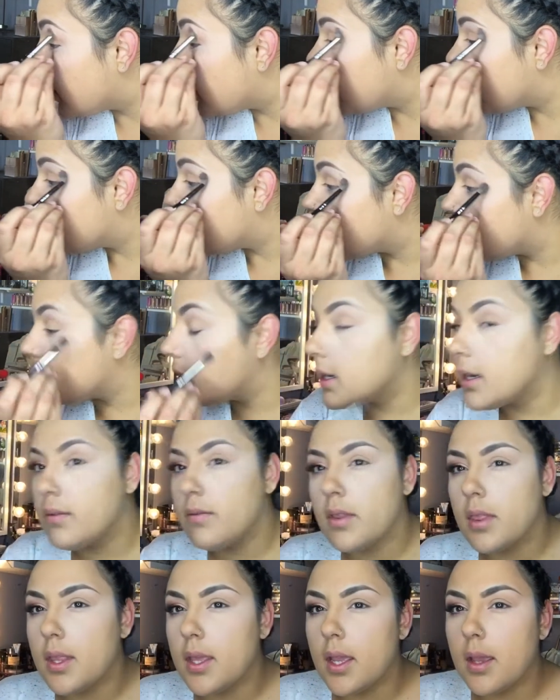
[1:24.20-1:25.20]
and I didn't
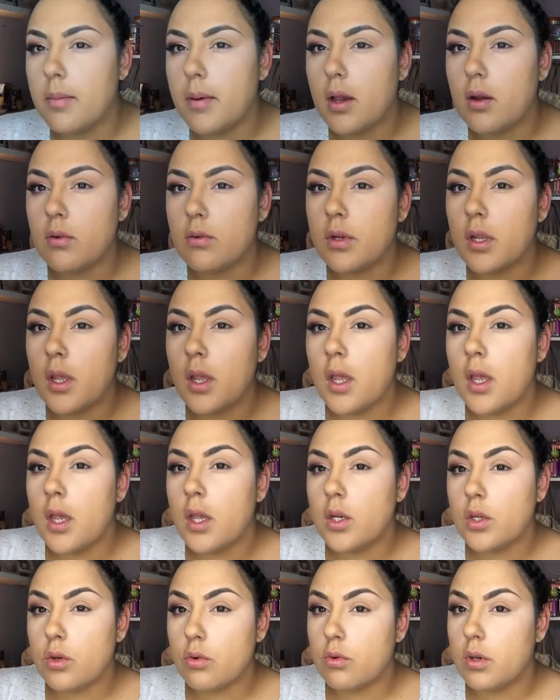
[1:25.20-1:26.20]
even think about
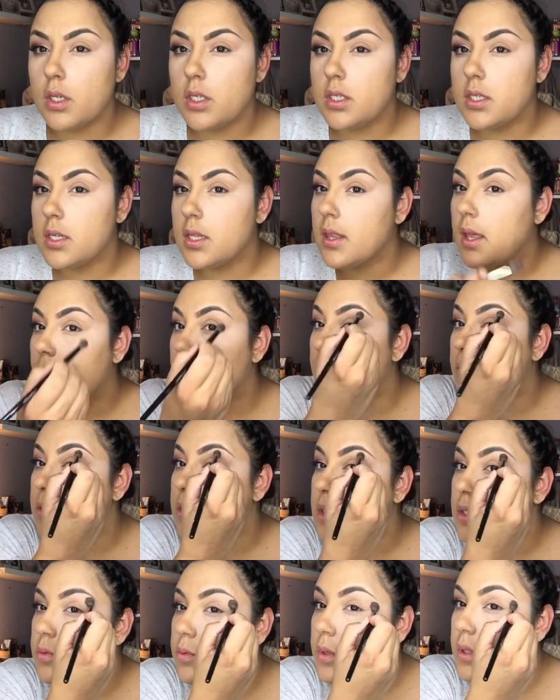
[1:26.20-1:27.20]
to reach into that. I was
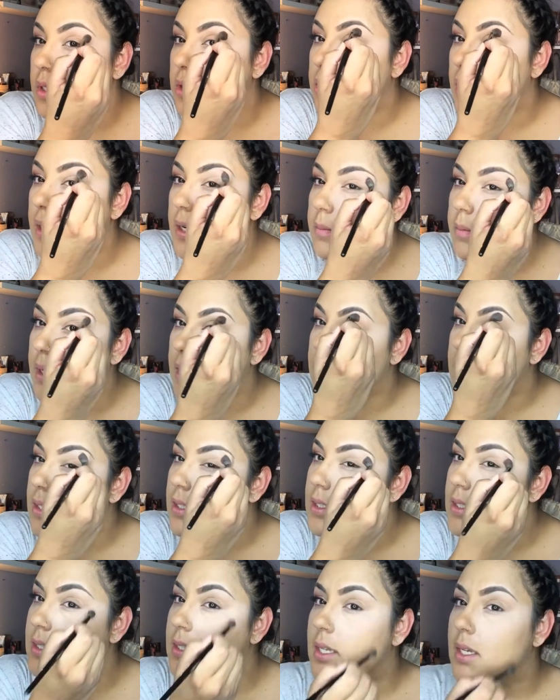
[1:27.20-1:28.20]
just really trying to mainly
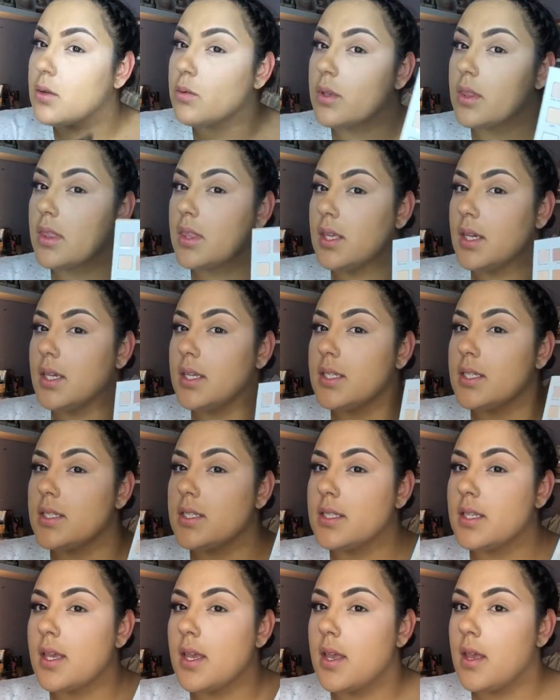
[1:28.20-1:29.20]
stick with
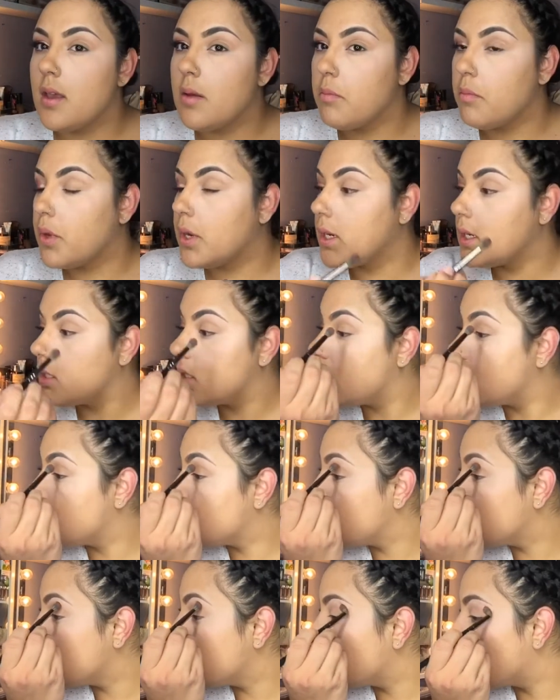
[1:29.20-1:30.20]
this, but it
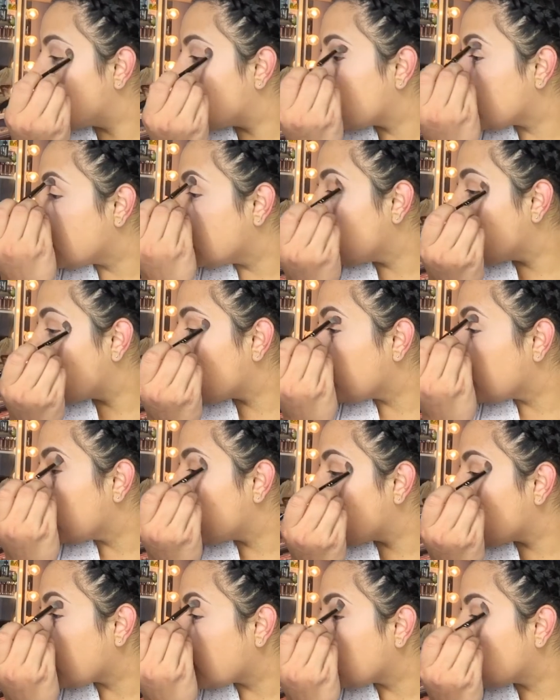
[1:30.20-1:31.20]
just wasn't working for me
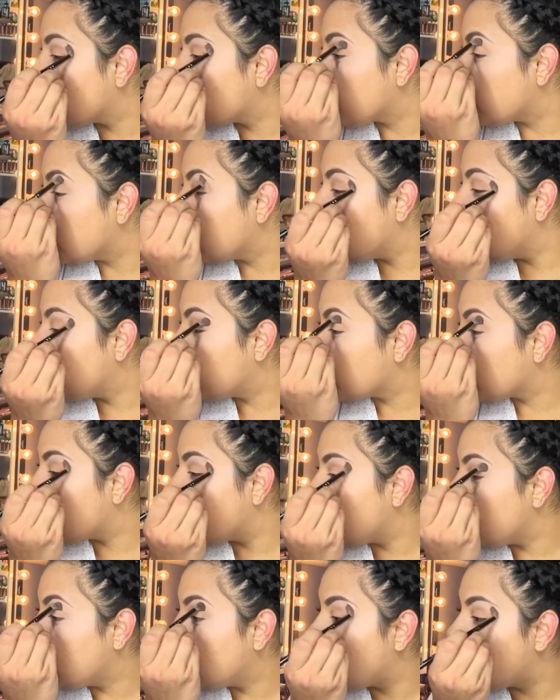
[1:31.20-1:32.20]
for like the really
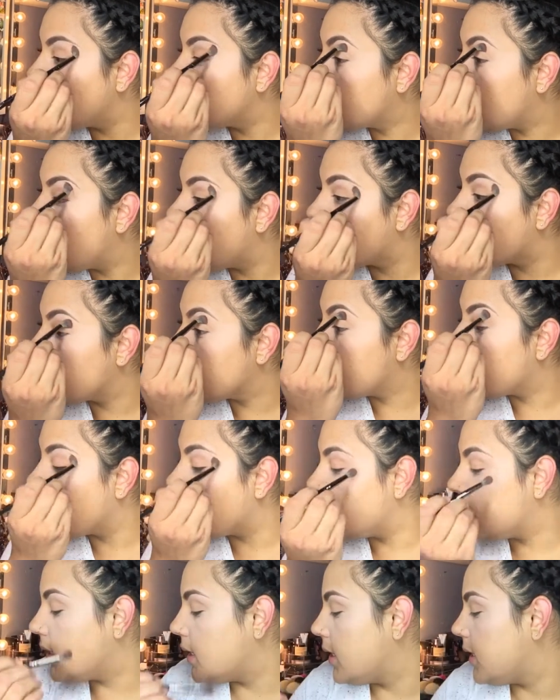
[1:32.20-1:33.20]
pretty gold color. And then
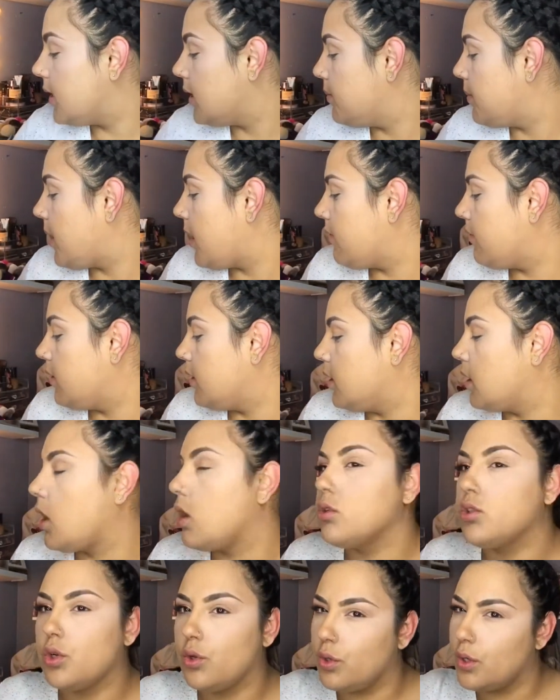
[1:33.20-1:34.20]
I did end up having...
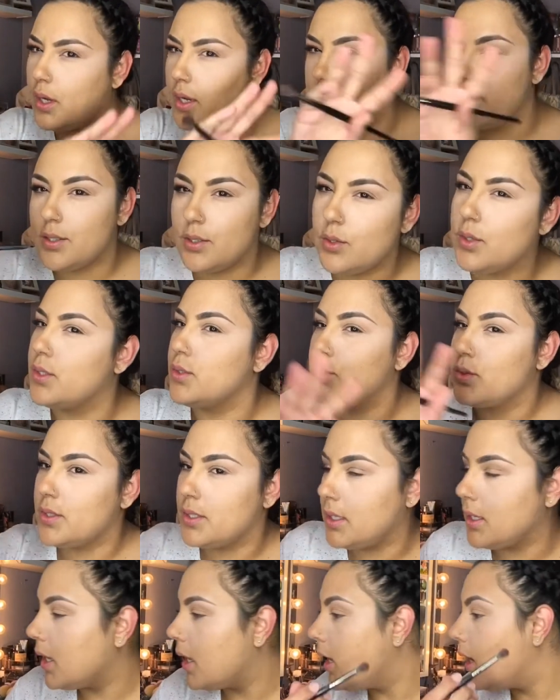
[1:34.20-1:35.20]
I'll show you guys will
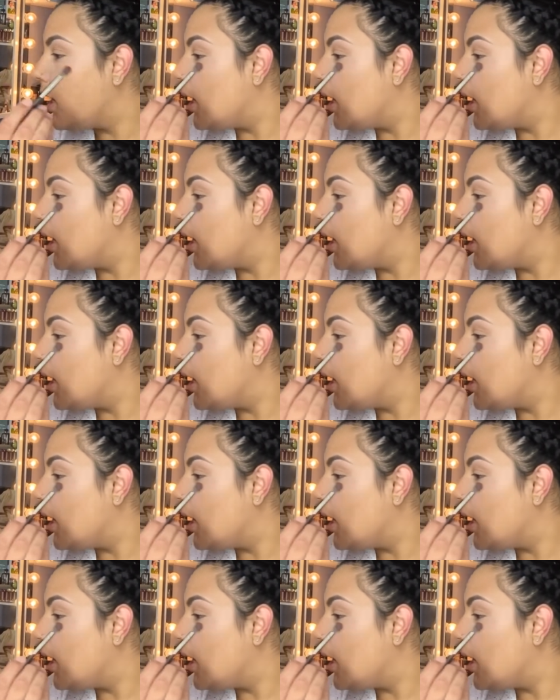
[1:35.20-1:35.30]
see,